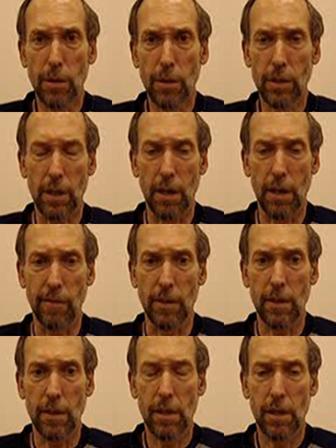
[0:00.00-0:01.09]
going to heaven,
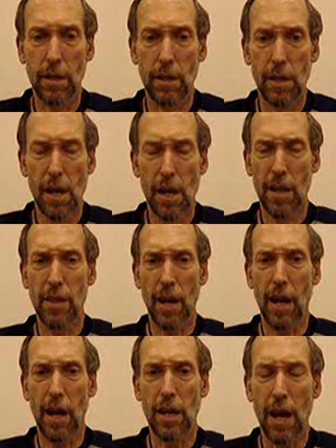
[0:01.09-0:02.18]
that
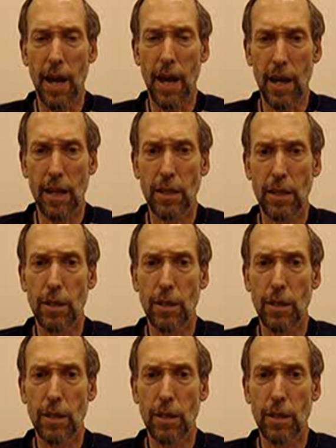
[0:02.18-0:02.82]
I had